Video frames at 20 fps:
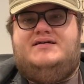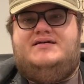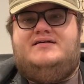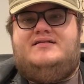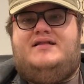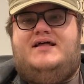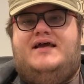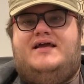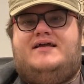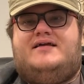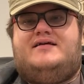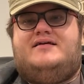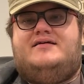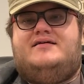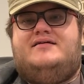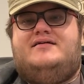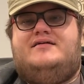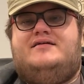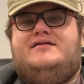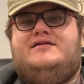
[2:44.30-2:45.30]
Like,
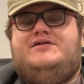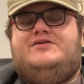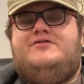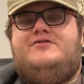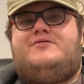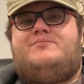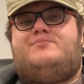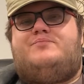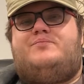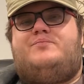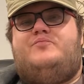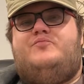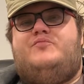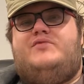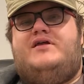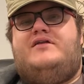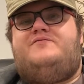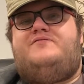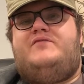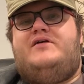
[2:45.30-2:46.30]

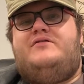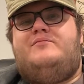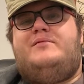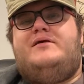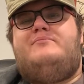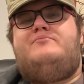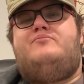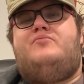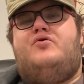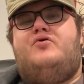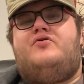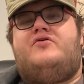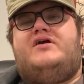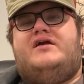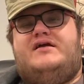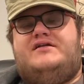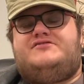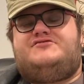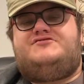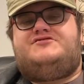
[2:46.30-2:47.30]
it'd be more
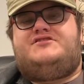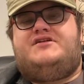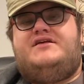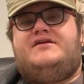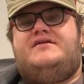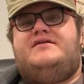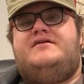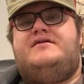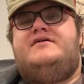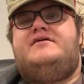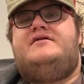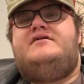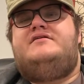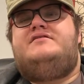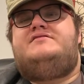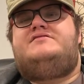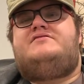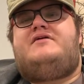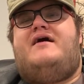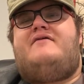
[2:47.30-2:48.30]
interesting
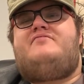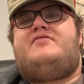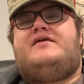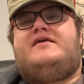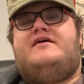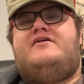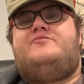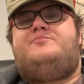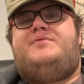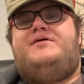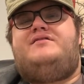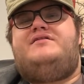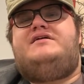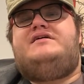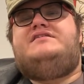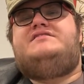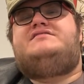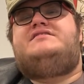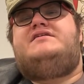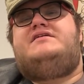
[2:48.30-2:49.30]
to have the
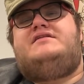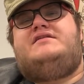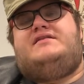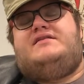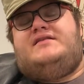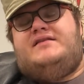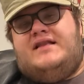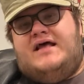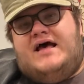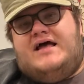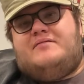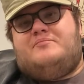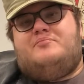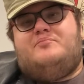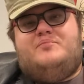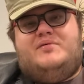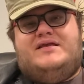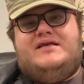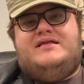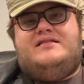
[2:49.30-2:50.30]
hillbillies not
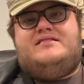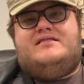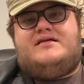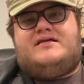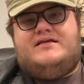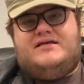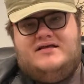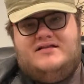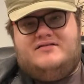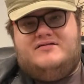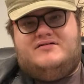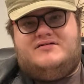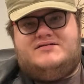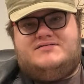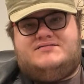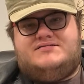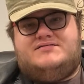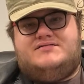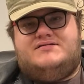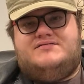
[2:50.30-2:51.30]
be the
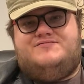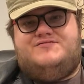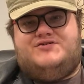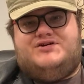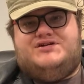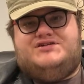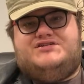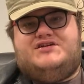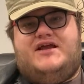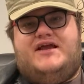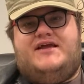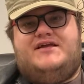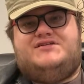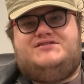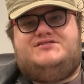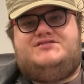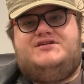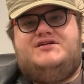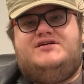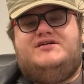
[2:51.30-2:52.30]
killers for a
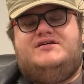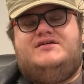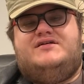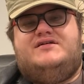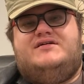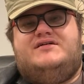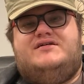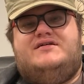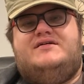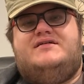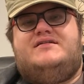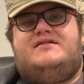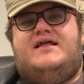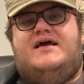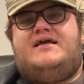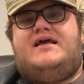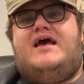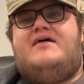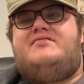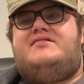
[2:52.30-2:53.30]
change.
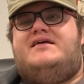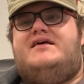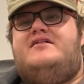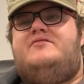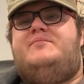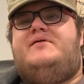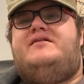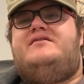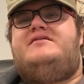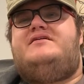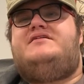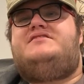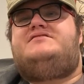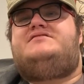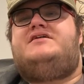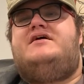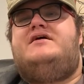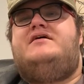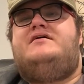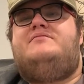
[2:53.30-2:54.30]
Like, have the hillbillies
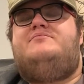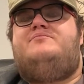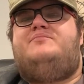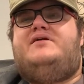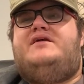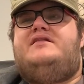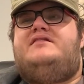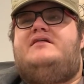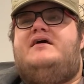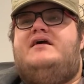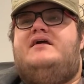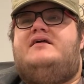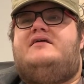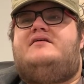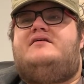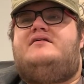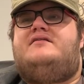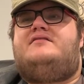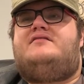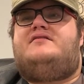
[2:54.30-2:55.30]
be like
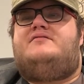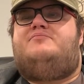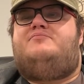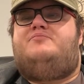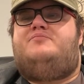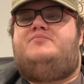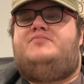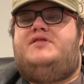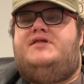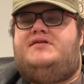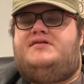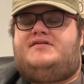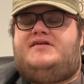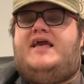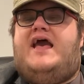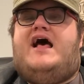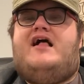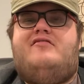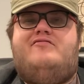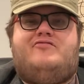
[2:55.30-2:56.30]
the
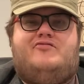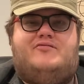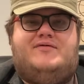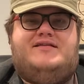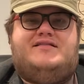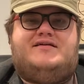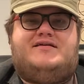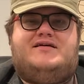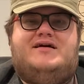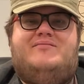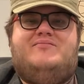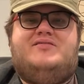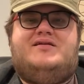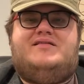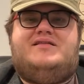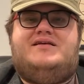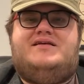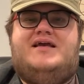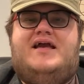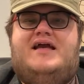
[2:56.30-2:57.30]
cavalry that comes at
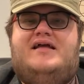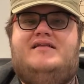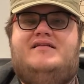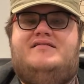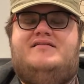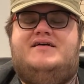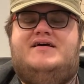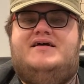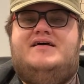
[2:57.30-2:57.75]
the end,